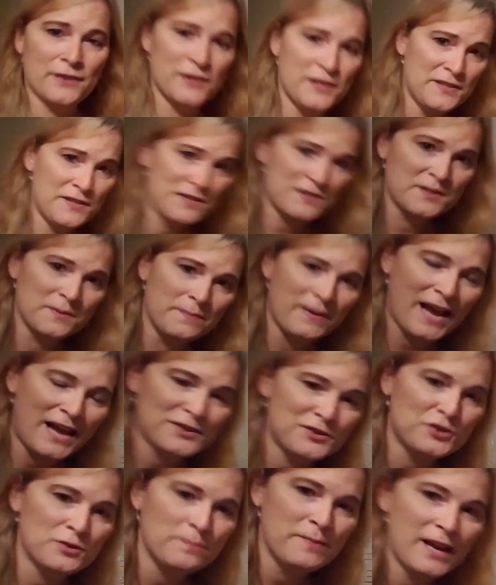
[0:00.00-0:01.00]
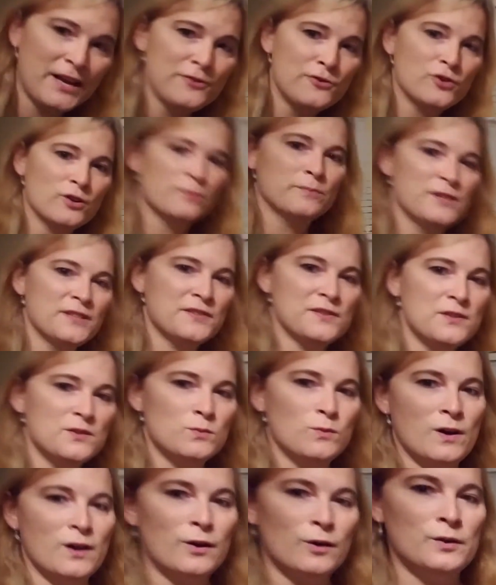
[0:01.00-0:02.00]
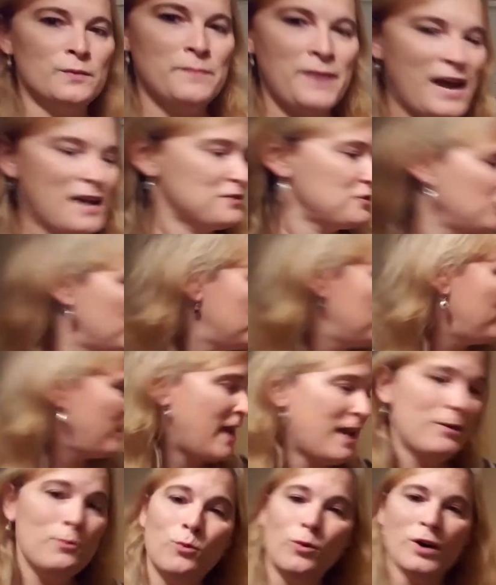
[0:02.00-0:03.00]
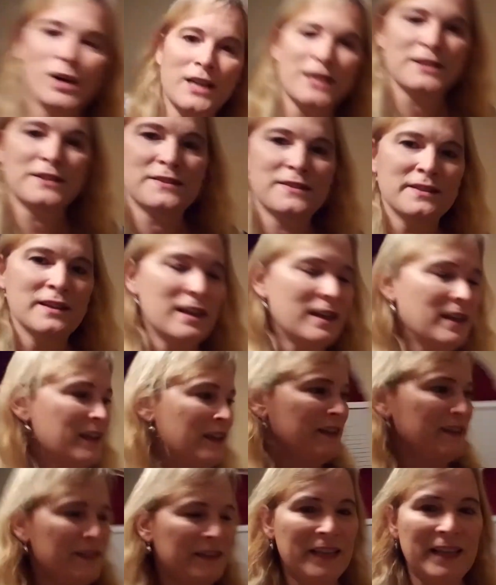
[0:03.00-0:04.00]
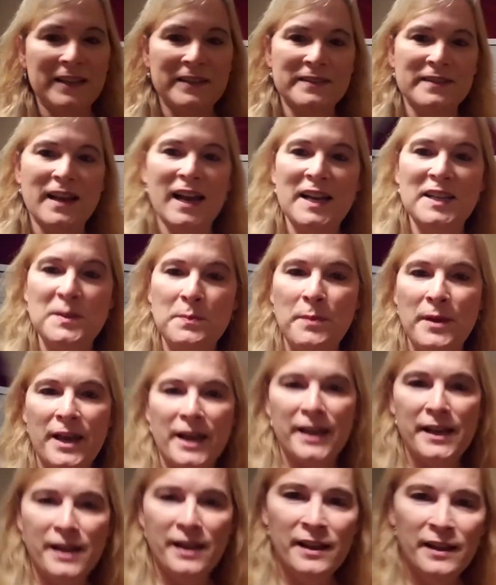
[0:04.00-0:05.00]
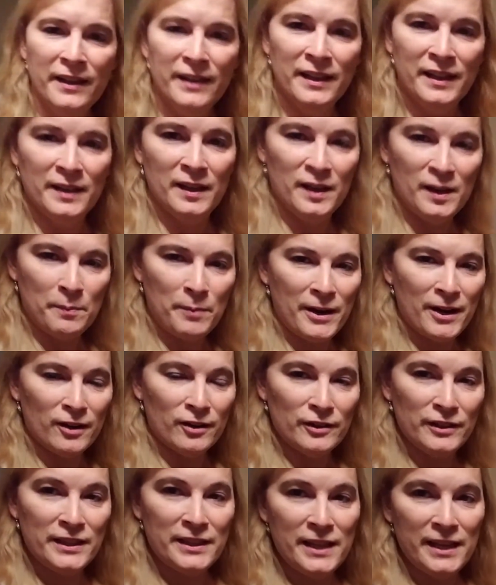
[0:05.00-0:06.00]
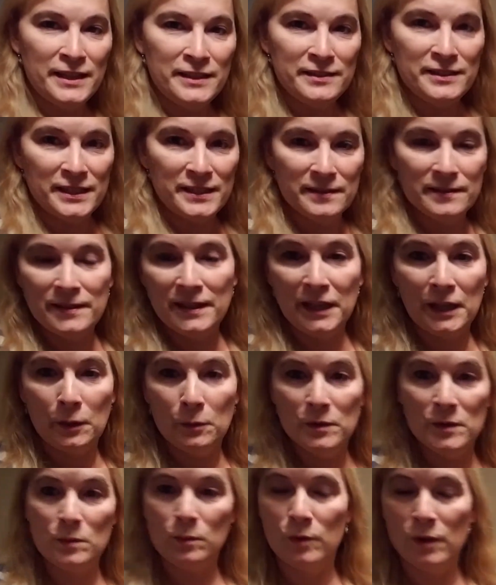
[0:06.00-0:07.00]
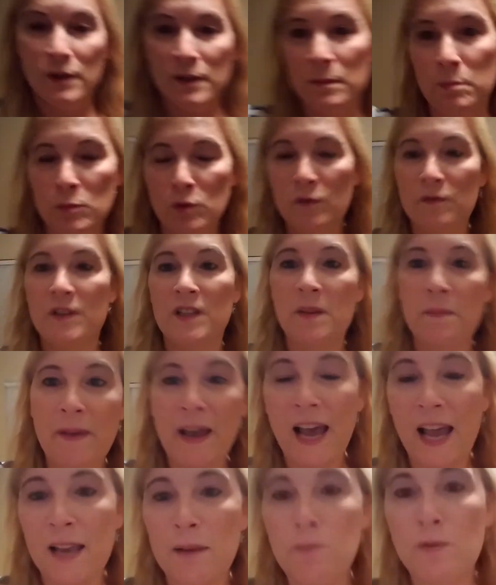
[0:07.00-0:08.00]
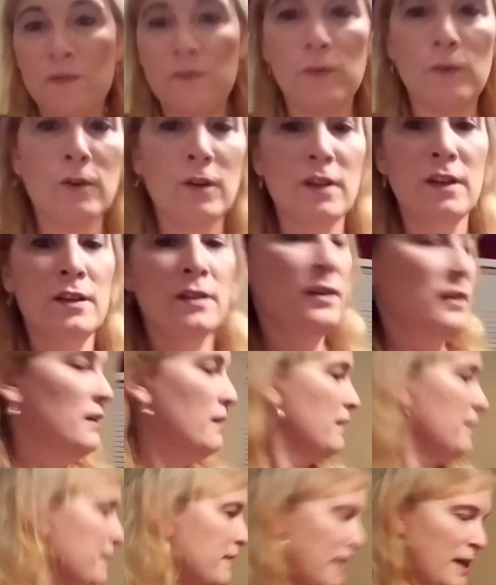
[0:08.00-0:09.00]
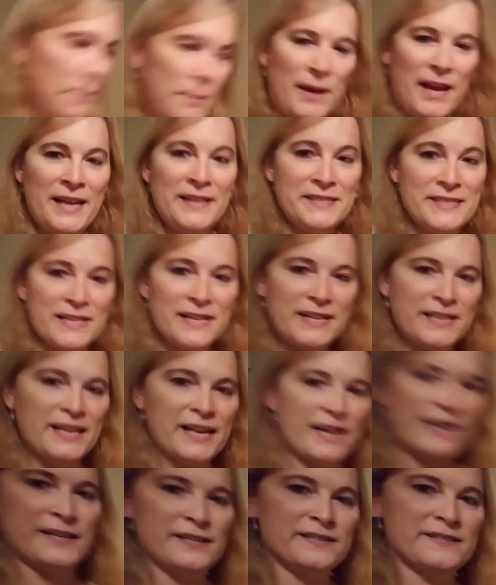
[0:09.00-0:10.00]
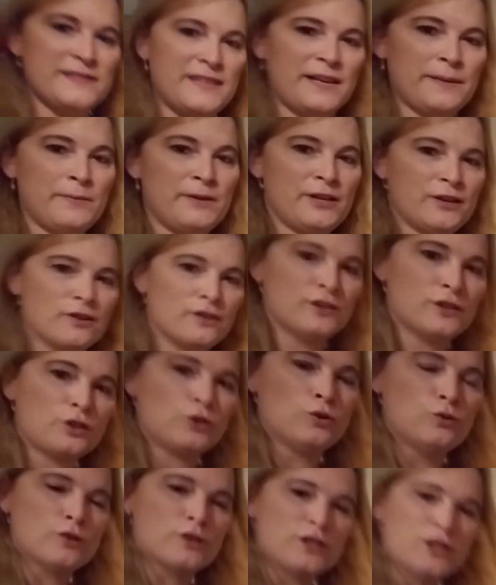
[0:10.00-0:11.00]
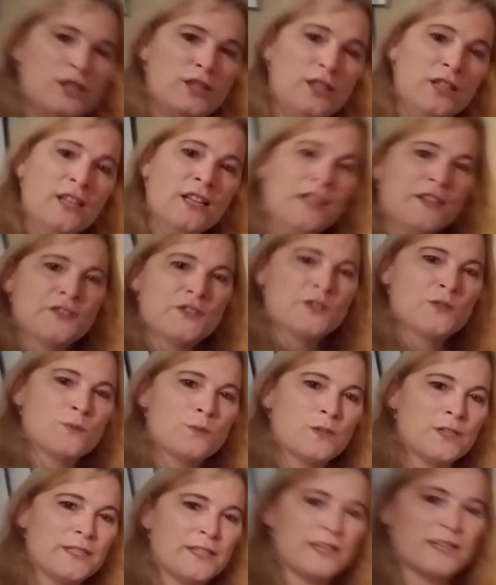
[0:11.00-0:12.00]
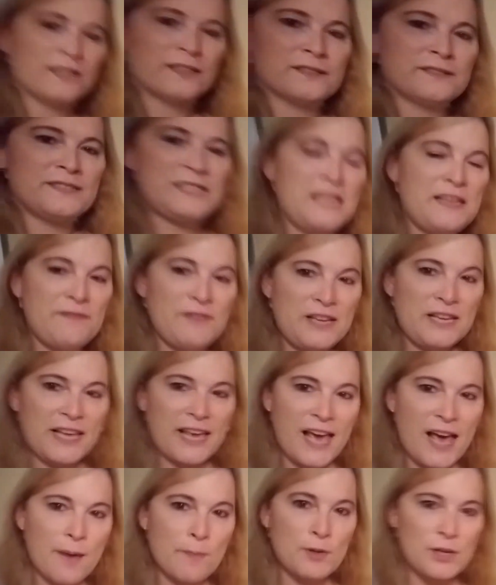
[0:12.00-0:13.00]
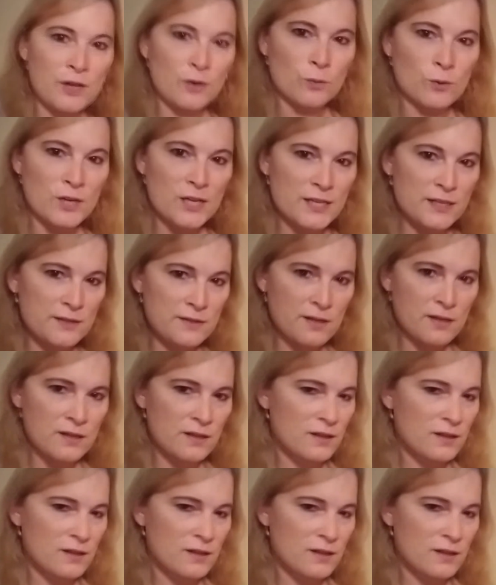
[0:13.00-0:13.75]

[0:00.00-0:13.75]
This is a master bedroom. This is where the master bed was, king size bed. And apparently they didn't think it was worth moving the bed before they painted again. Same here in the corner. This is where the TV cabinet was.